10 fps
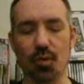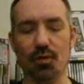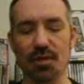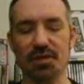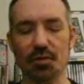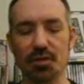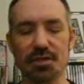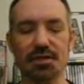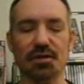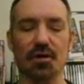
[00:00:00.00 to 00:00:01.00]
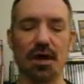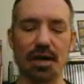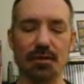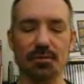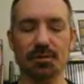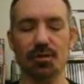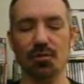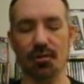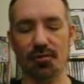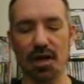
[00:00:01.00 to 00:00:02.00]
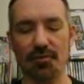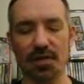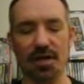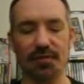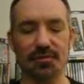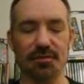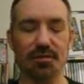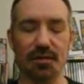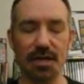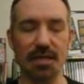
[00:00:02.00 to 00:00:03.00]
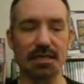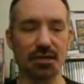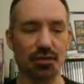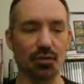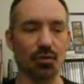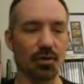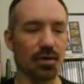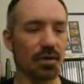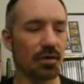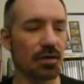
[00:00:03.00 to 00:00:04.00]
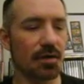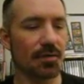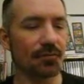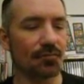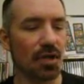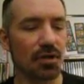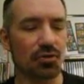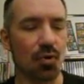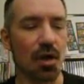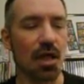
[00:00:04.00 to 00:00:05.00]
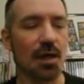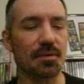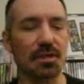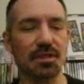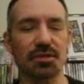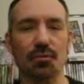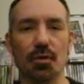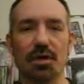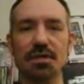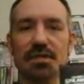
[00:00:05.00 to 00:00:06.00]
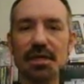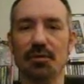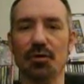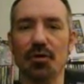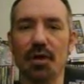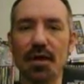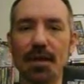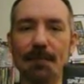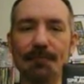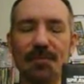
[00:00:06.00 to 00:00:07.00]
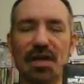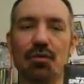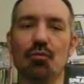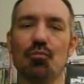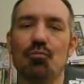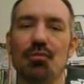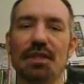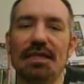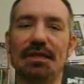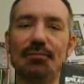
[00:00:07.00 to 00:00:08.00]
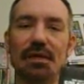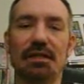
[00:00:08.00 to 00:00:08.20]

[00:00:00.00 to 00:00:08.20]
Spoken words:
resources or items or whatever you have to get to do. Sprawlopolis works similarly, but you're building